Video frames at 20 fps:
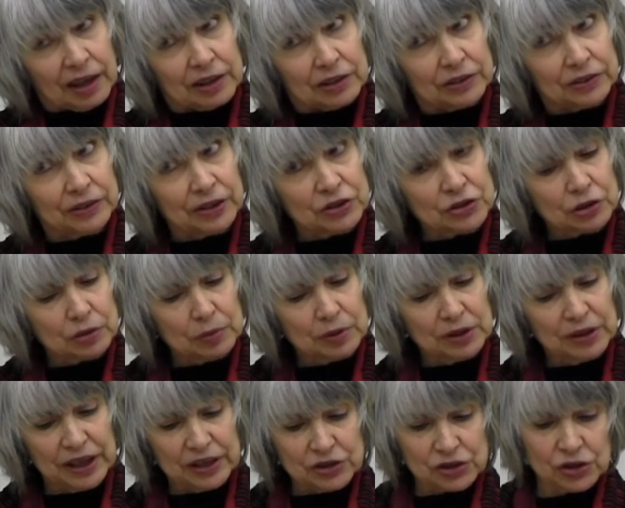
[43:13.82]
Such a
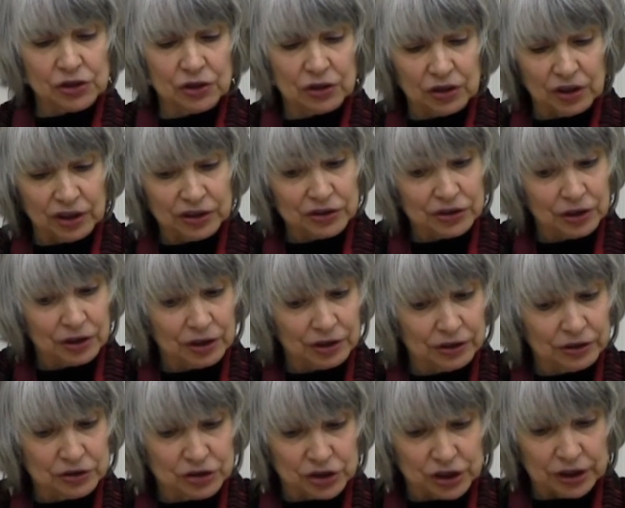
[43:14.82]
relational
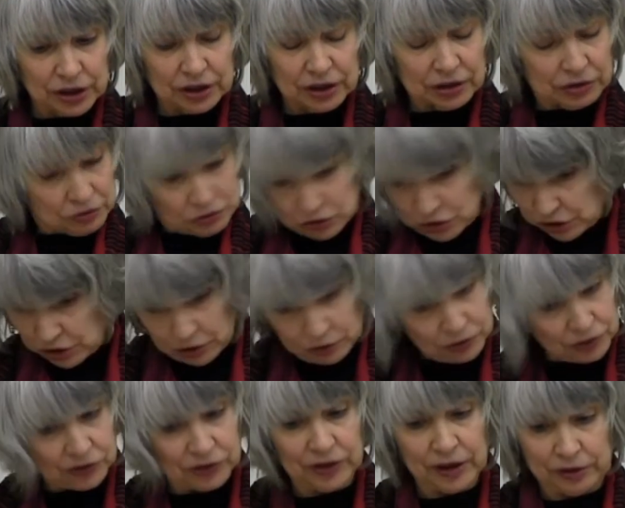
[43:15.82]
ontology, and she
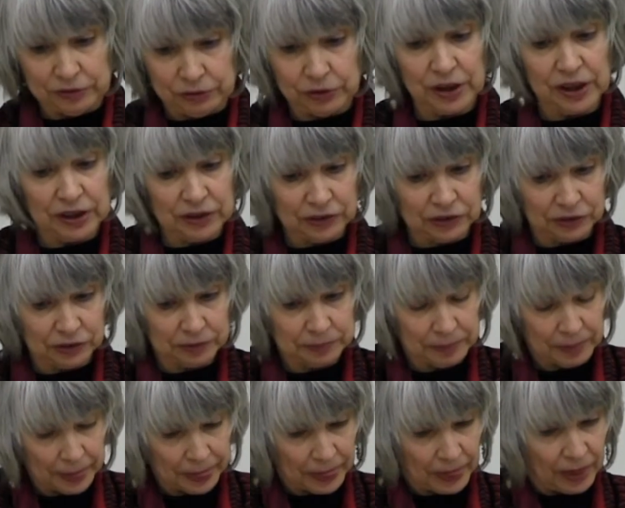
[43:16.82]
uses that phrase,
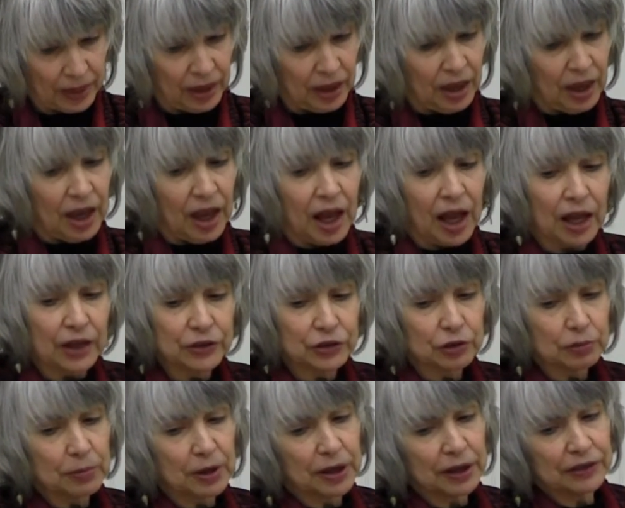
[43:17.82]

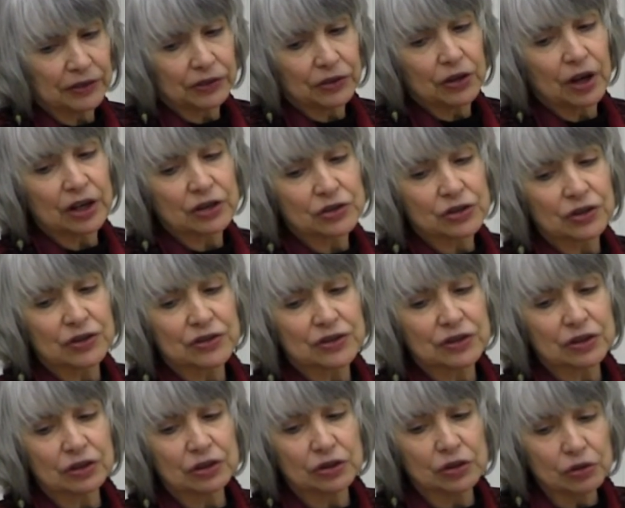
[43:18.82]
undermines not
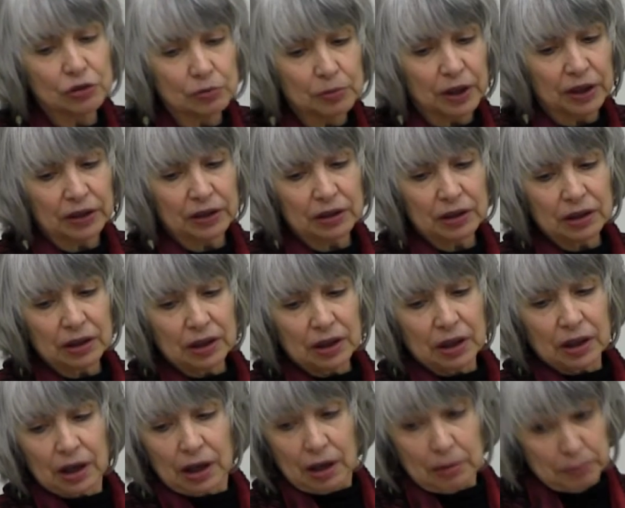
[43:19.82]
just human,
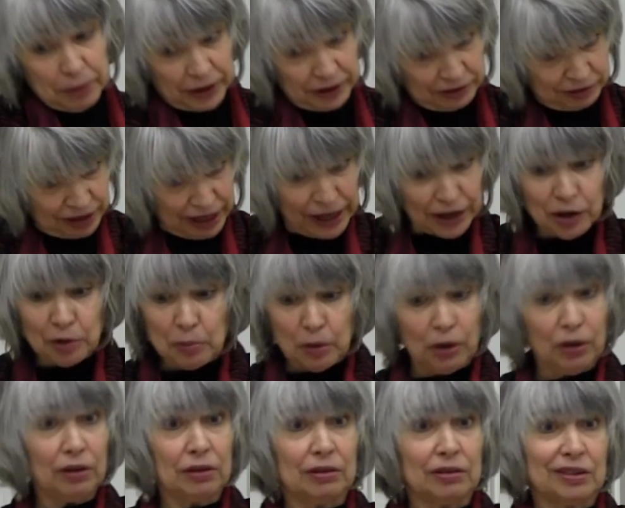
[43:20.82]
but
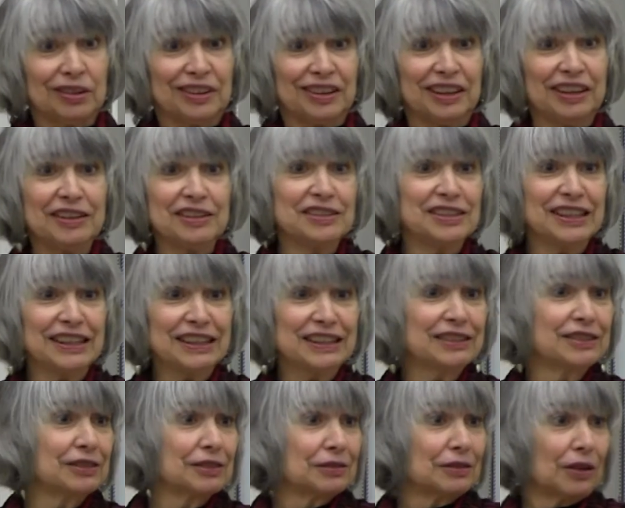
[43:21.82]
animal
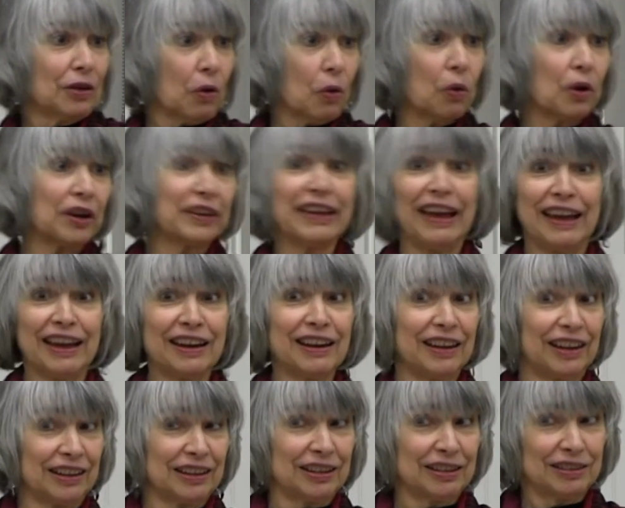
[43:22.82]
indeed
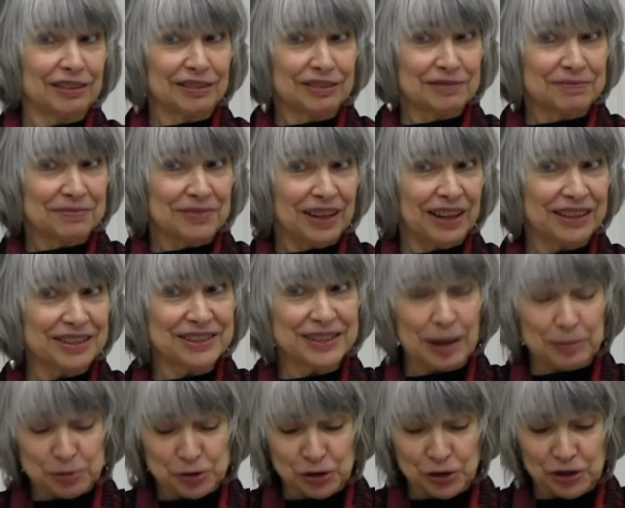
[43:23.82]
organic
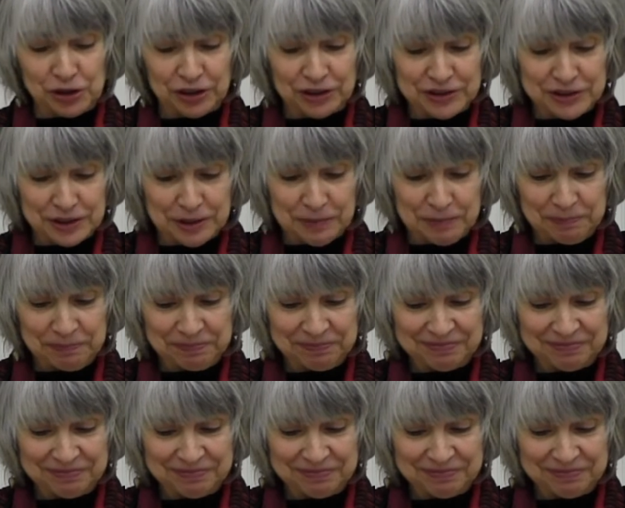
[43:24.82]
exceptionalism.